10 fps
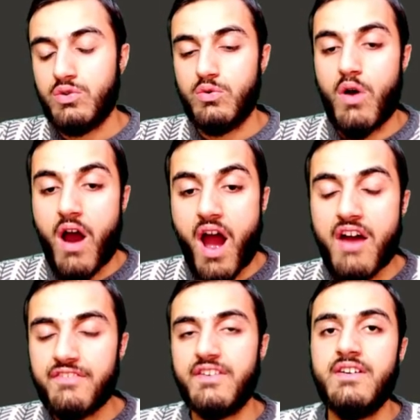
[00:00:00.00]
to
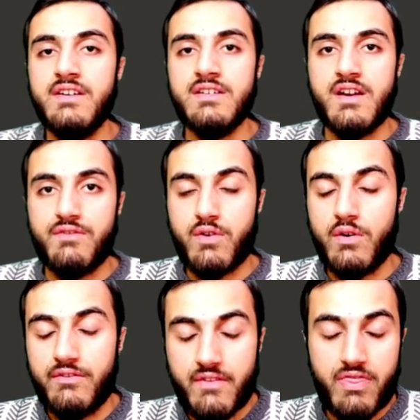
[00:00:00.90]
offer
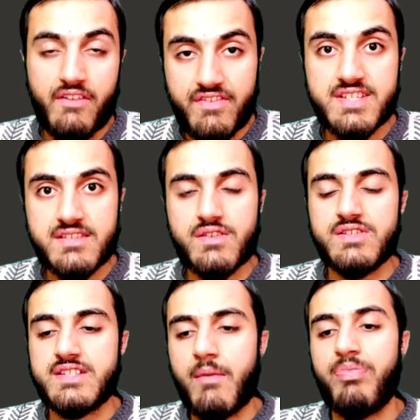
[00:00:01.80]
for the visitors
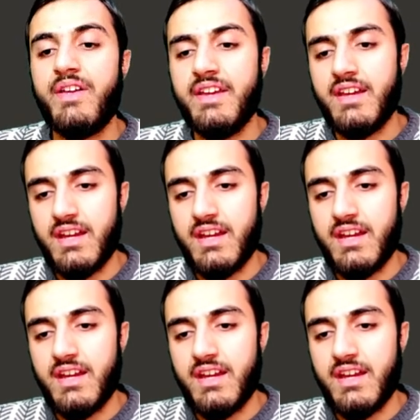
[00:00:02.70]
something